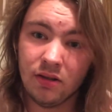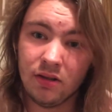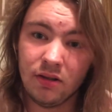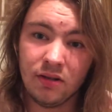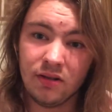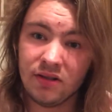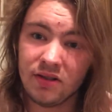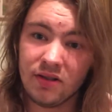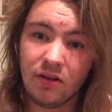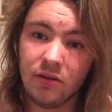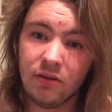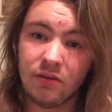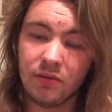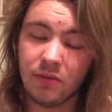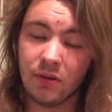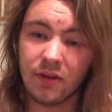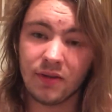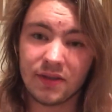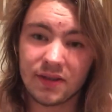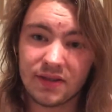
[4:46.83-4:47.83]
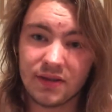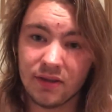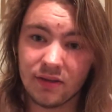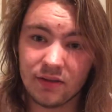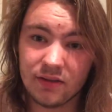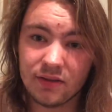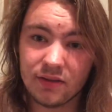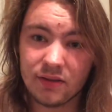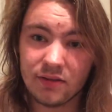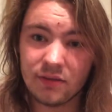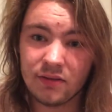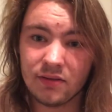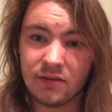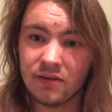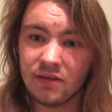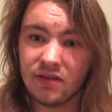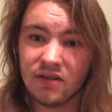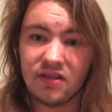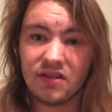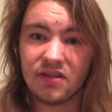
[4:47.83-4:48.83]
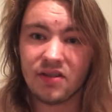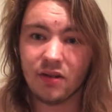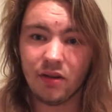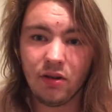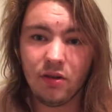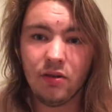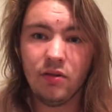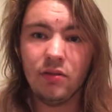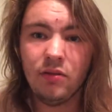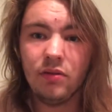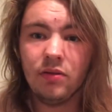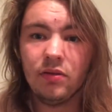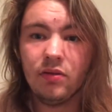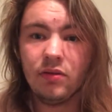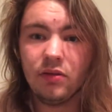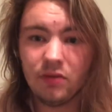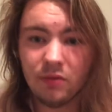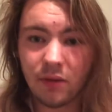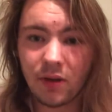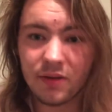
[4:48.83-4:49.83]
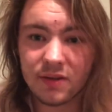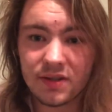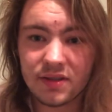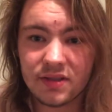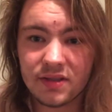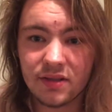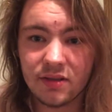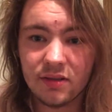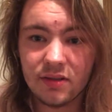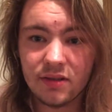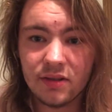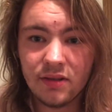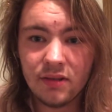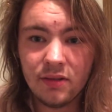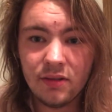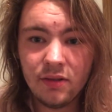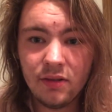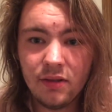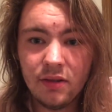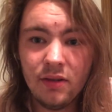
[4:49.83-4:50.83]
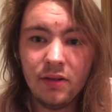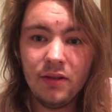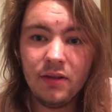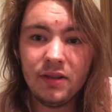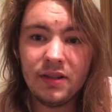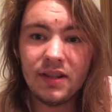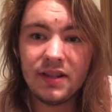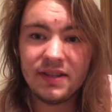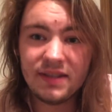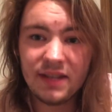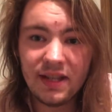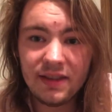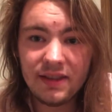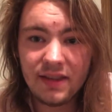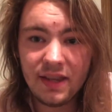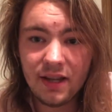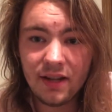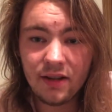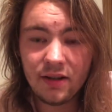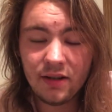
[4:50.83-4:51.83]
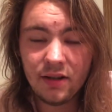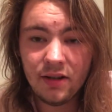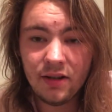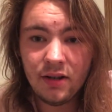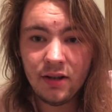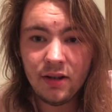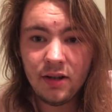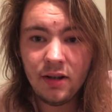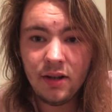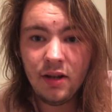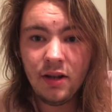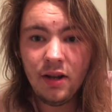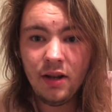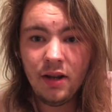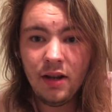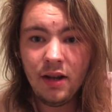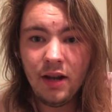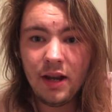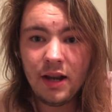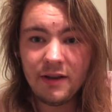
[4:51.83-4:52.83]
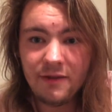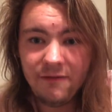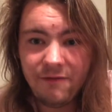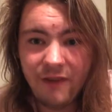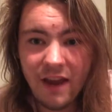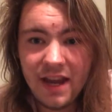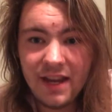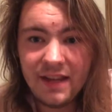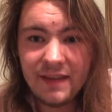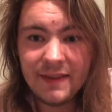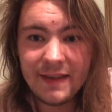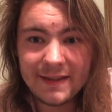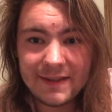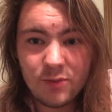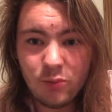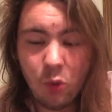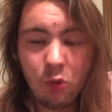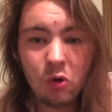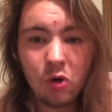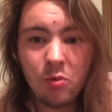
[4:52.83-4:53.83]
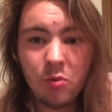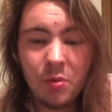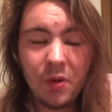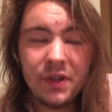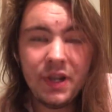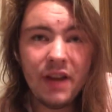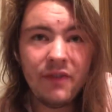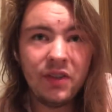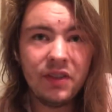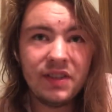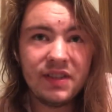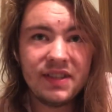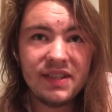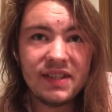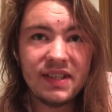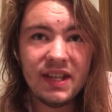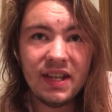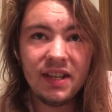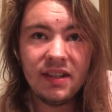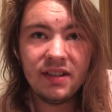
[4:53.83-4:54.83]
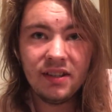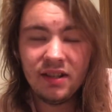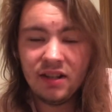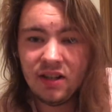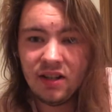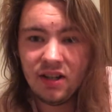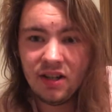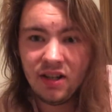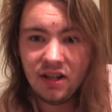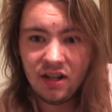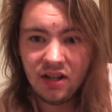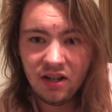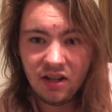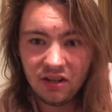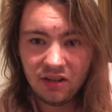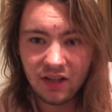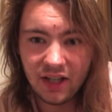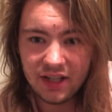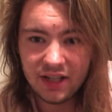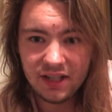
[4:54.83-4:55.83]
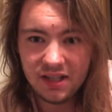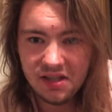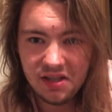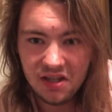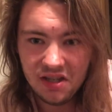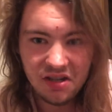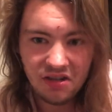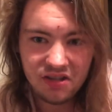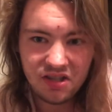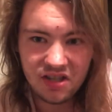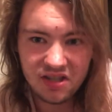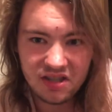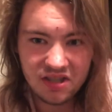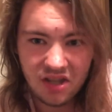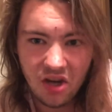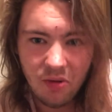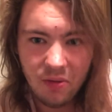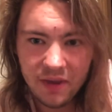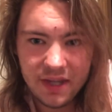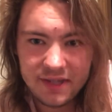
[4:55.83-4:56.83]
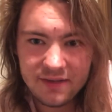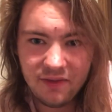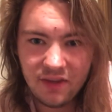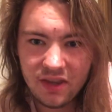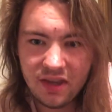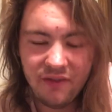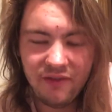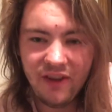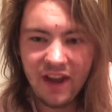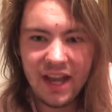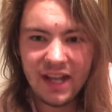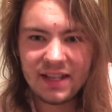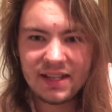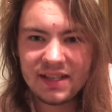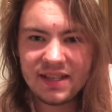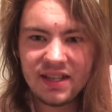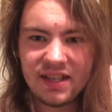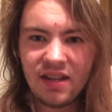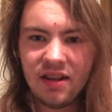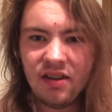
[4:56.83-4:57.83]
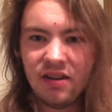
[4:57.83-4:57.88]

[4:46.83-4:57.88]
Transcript: So gross, dude. So gross, dude. To sit there and feign this moral benevolency. Like, you're just doing this for the fans.